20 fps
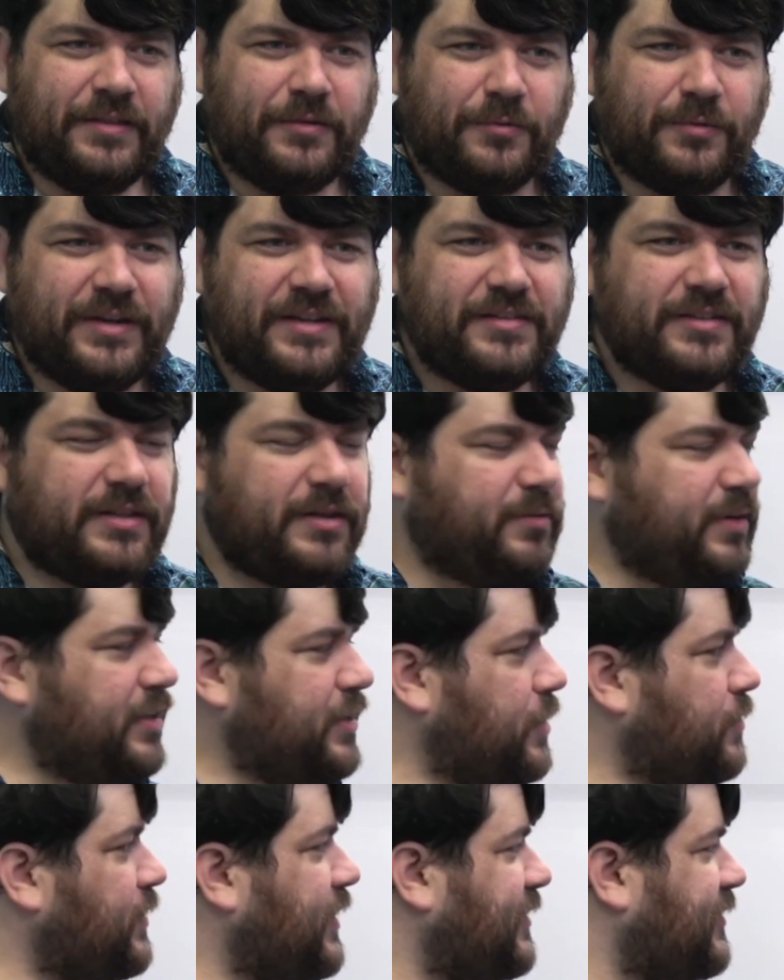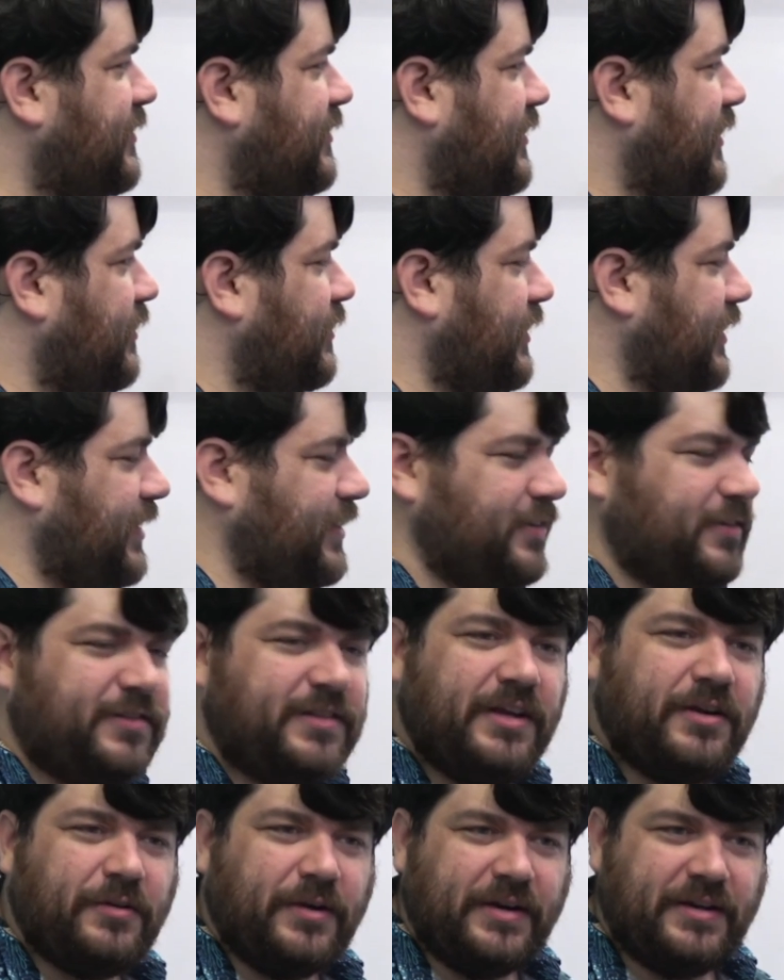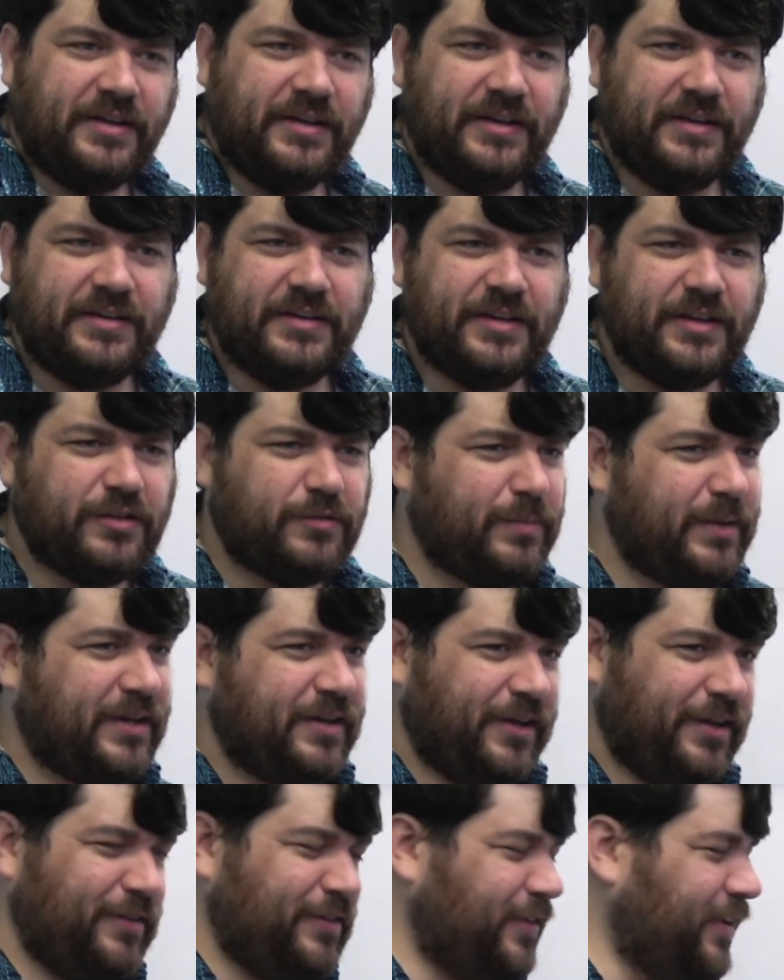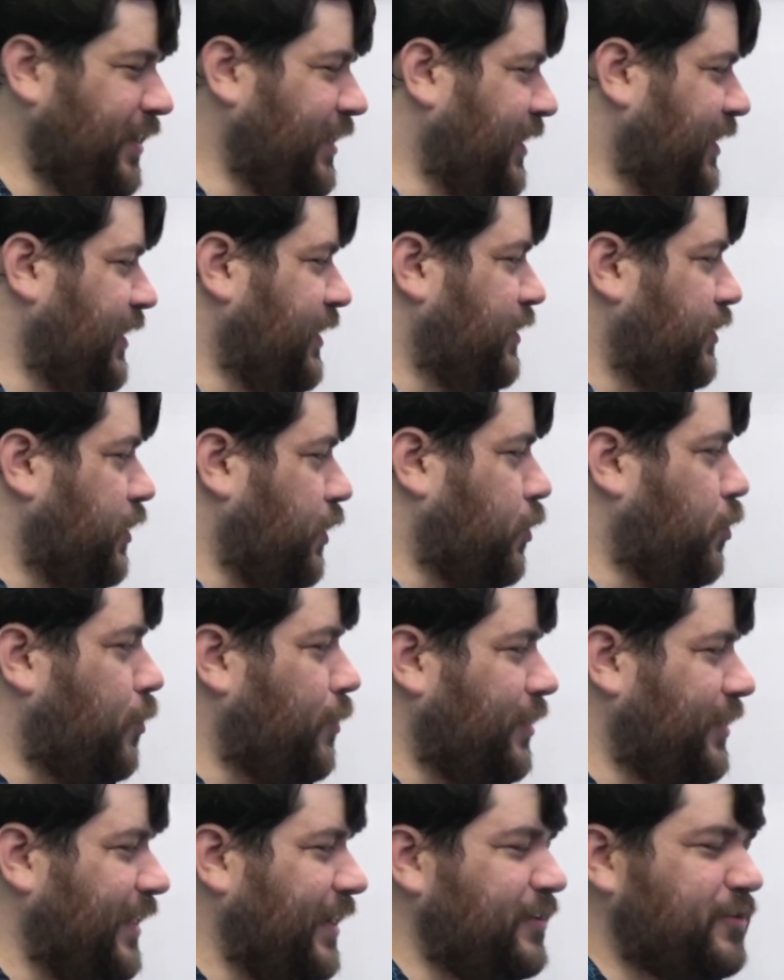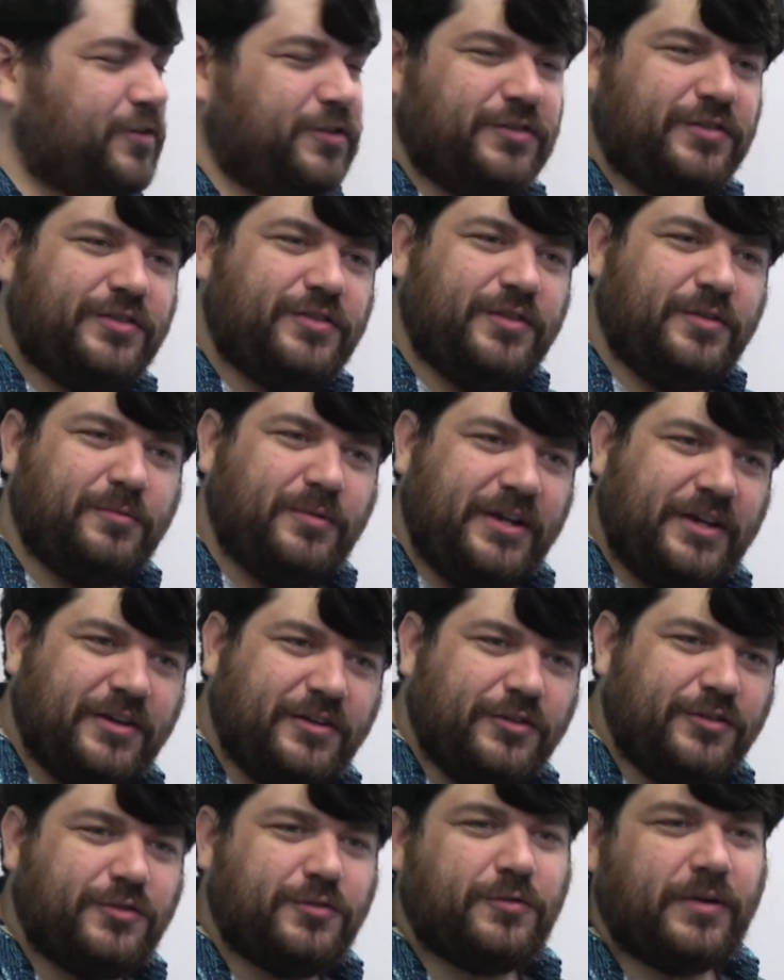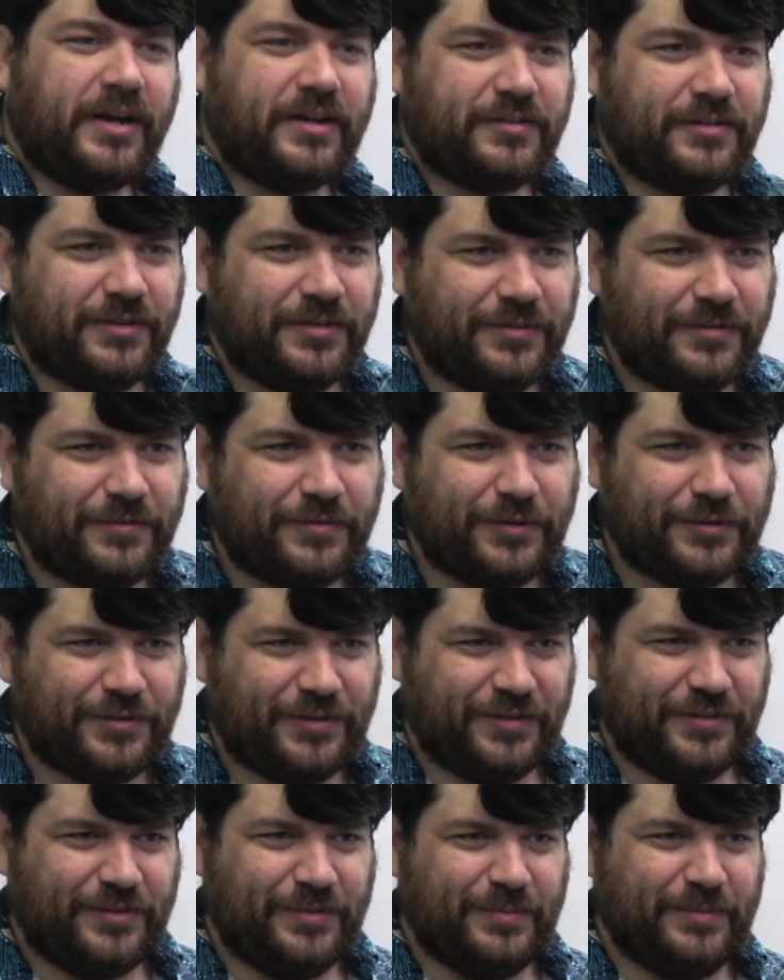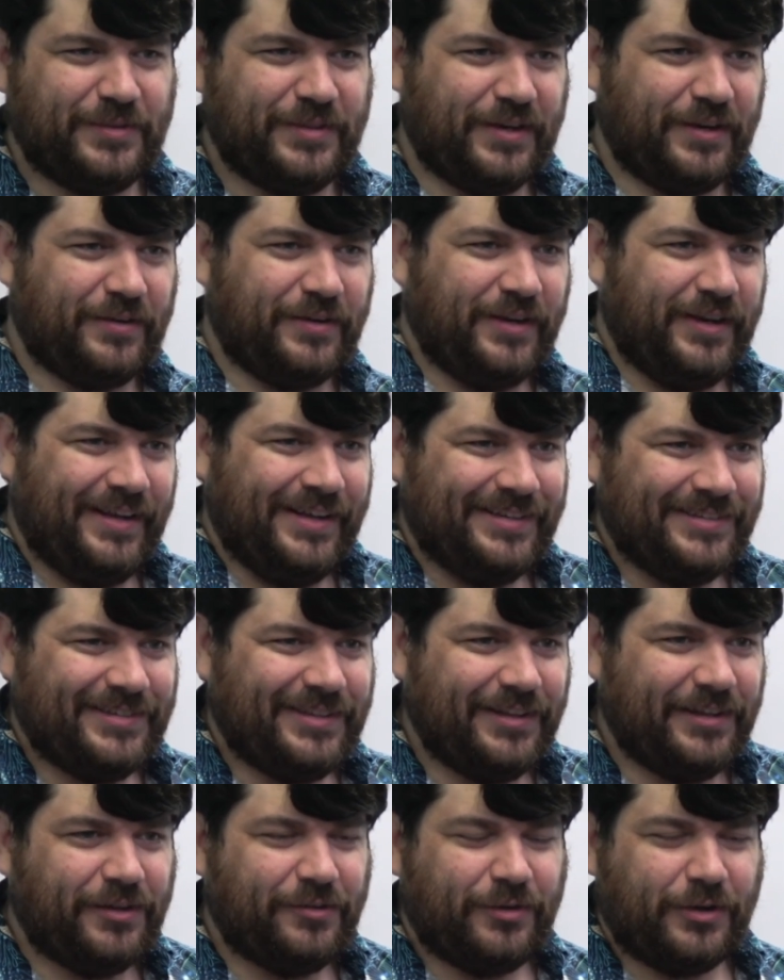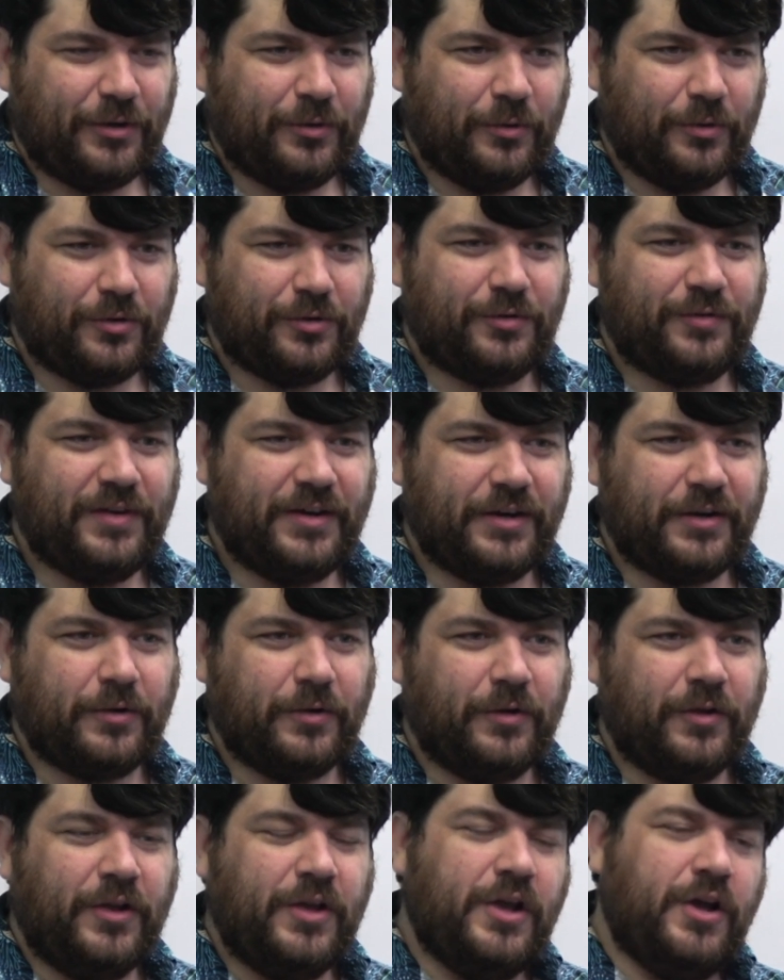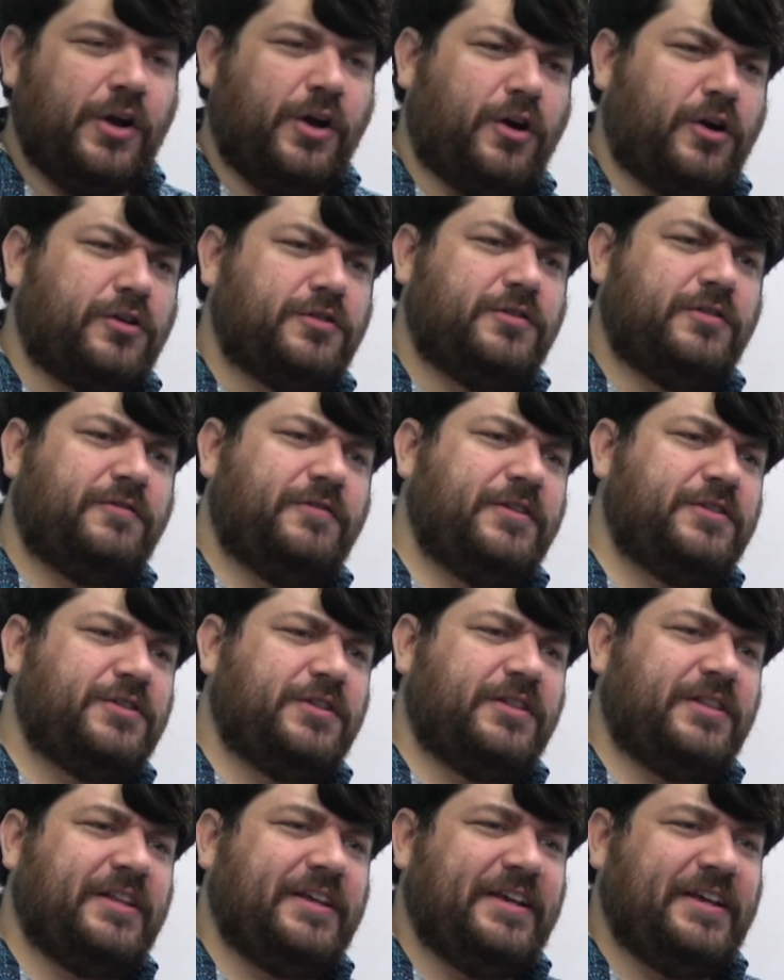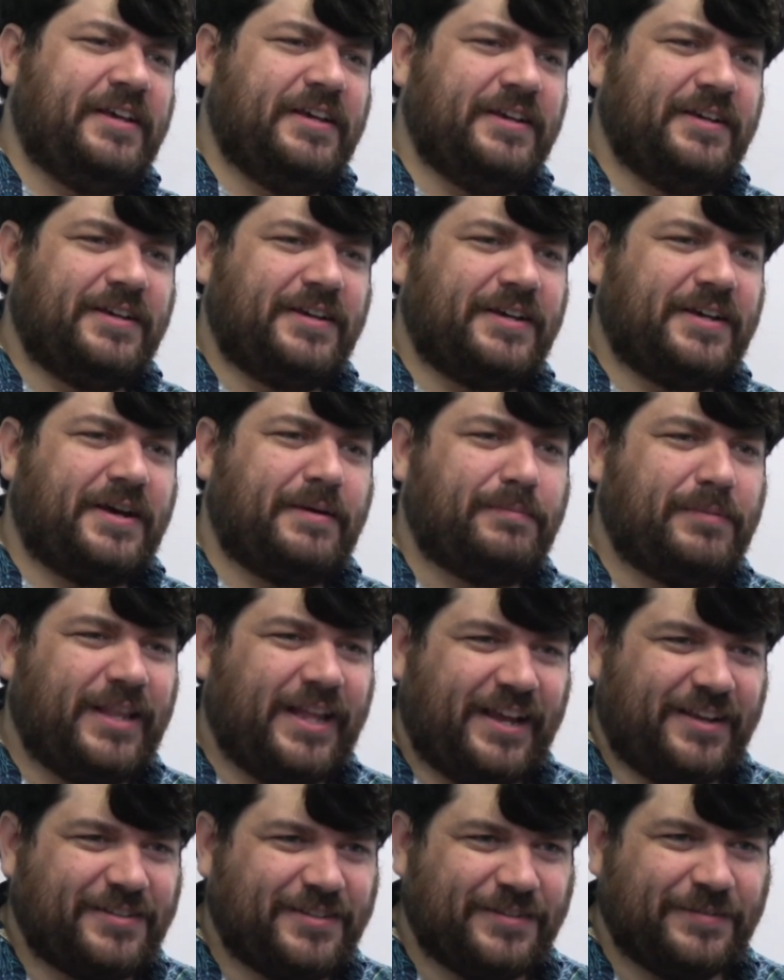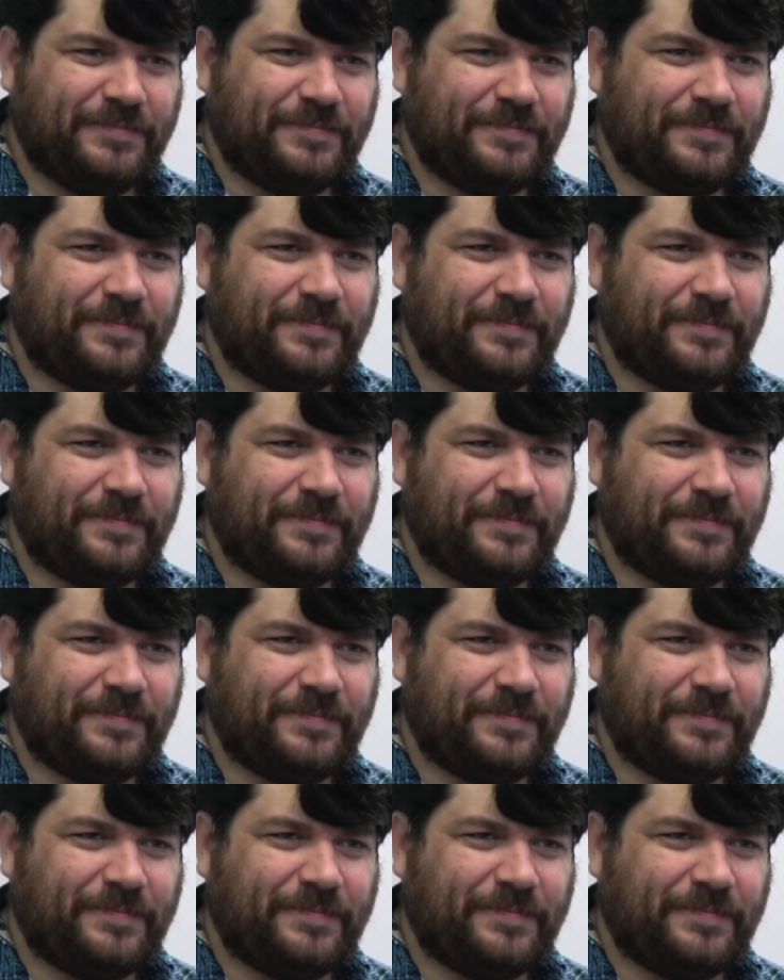The reason that we don't necessarily consider it is because the correlations that we construct for systems that are cylindrical or spherical are sufficiently complex